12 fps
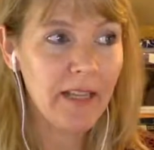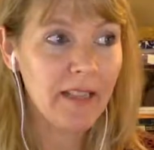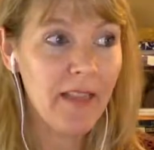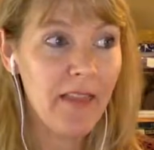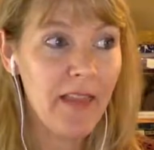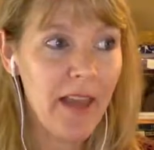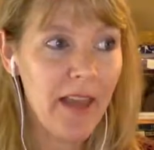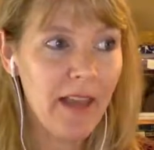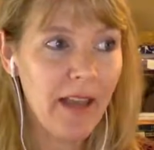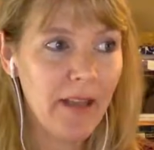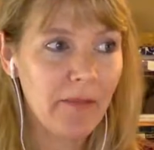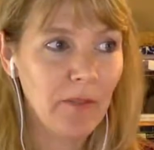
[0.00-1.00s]
And then
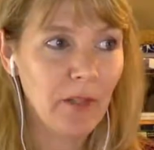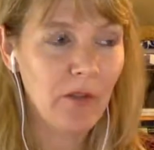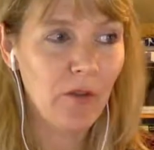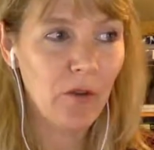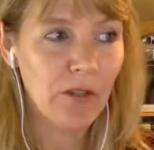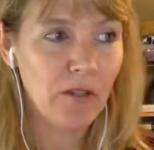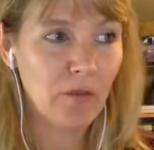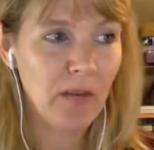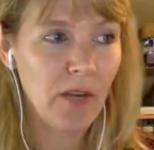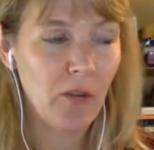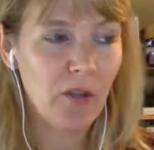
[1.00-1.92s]
I look forward to reading what